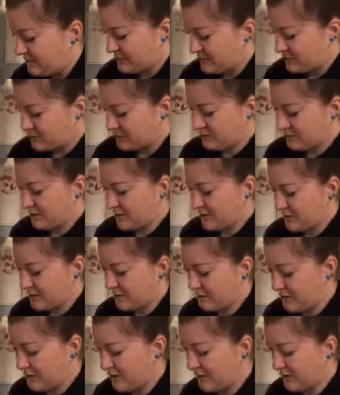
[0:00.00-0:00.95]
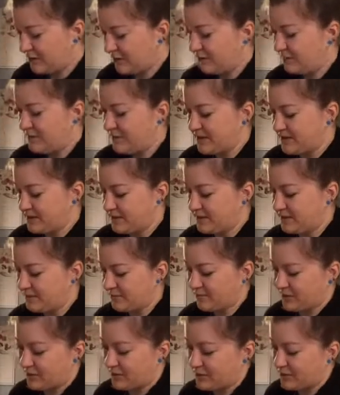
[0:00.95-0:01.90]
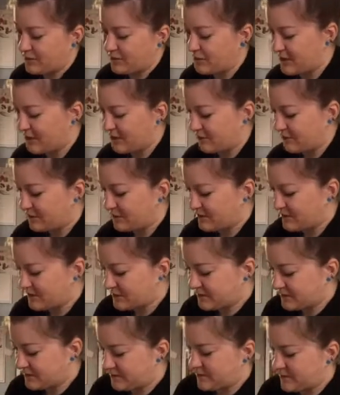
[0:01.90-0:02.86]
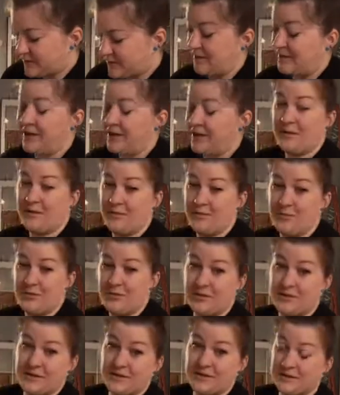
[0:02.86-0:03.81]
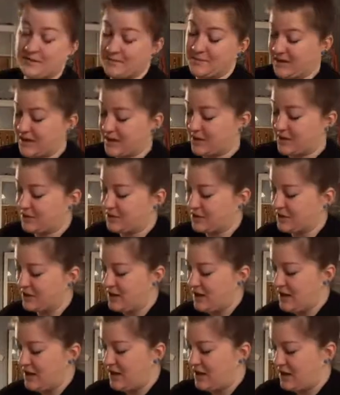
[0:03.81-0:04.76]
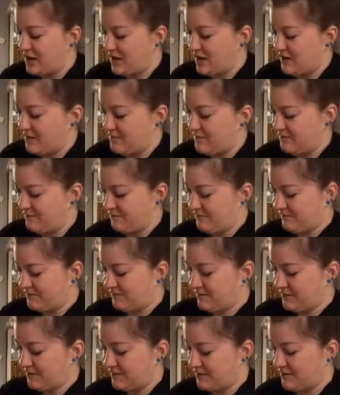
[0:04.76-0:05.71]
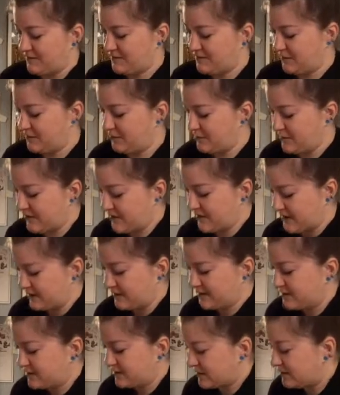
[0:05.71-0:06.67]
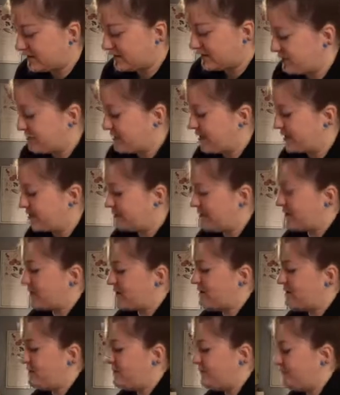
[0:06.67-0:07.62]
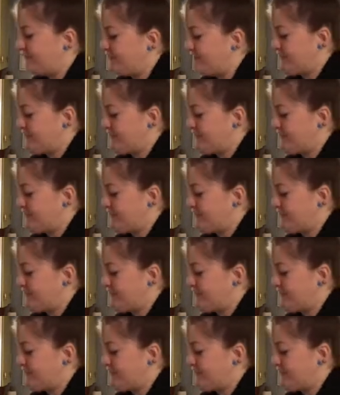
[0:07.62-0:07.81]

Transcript: Make sure to pick up all the little bits on the board. I noticed they're not on the board. This is my counter. There's a little bit of egg stuck in the bottom there.